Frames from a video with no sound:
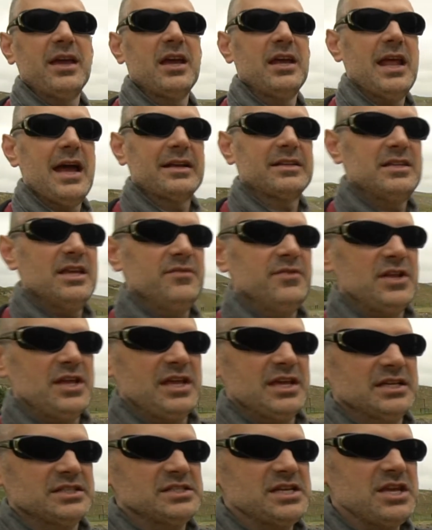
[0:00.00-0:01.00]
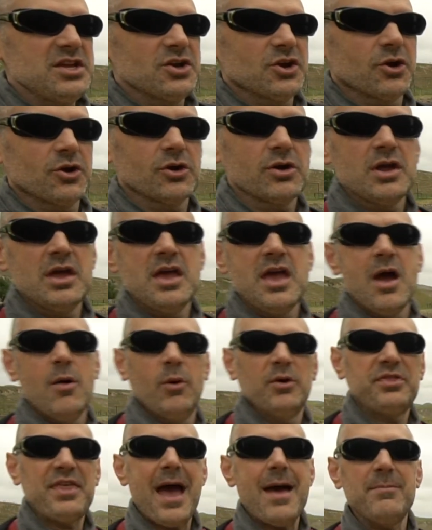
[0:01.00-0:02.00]
connectivity is here. And
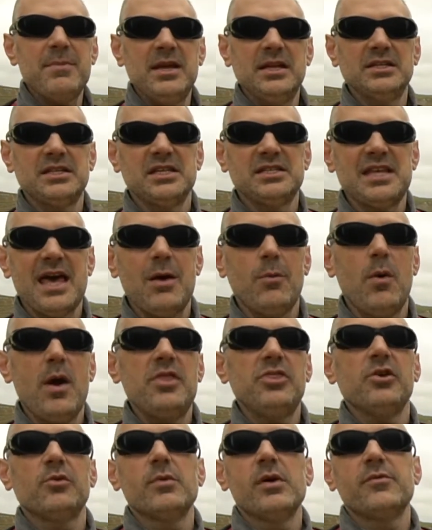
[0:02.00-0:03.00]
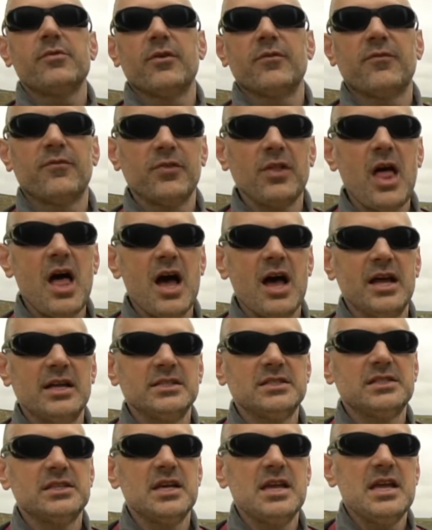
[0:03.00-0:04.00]
what that means is that when the river
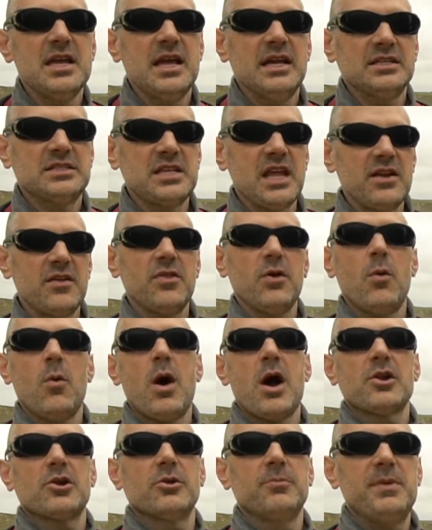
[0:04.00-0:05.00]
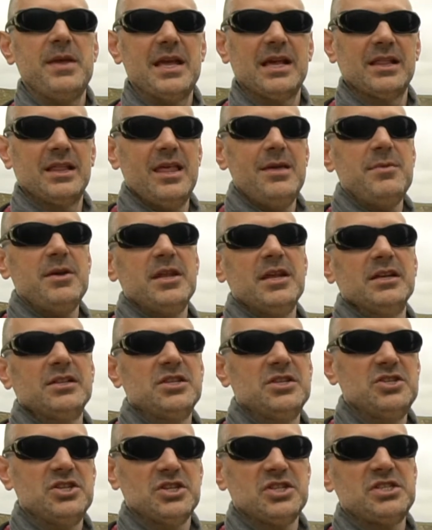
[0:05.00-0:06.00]
floods, instead of the water being limited
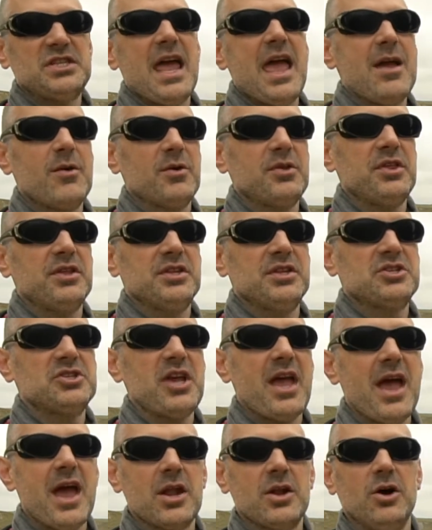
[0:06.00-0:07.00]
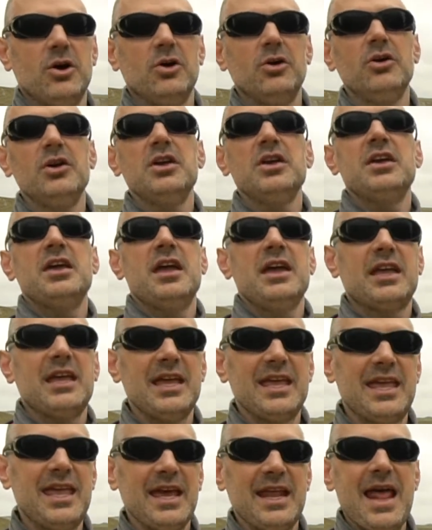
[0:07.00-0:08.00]
to just staying within the channel, it
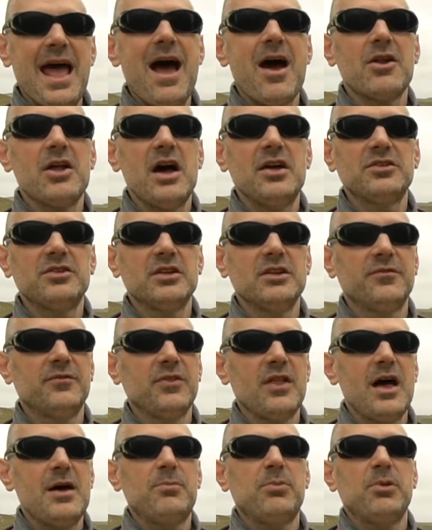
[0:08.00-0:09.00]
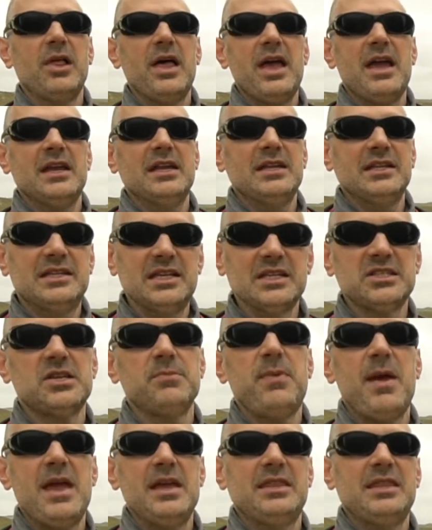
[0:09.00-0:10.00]
can get out onto the floodplain and
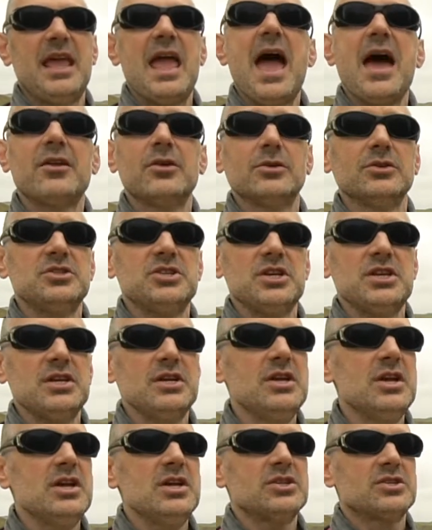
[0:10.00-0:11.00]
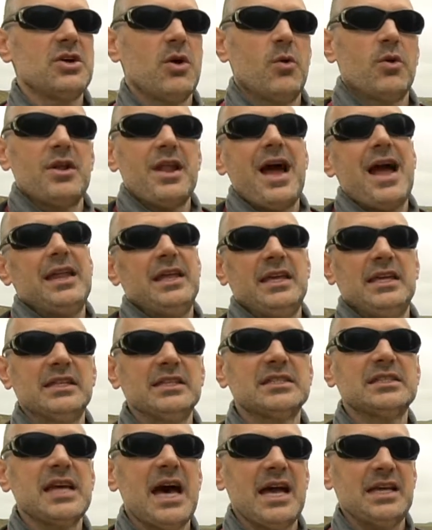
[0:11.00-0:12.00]
dissipate the energy, so we're not
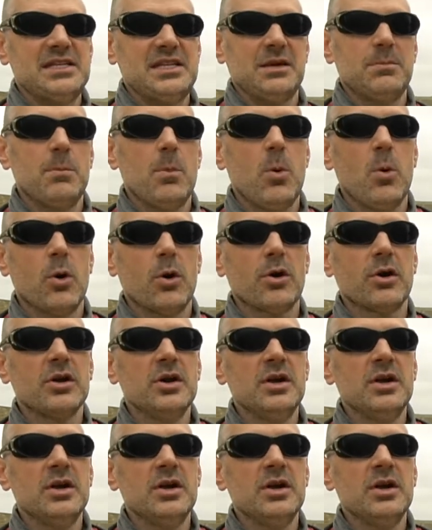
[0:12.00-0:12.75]
incising more.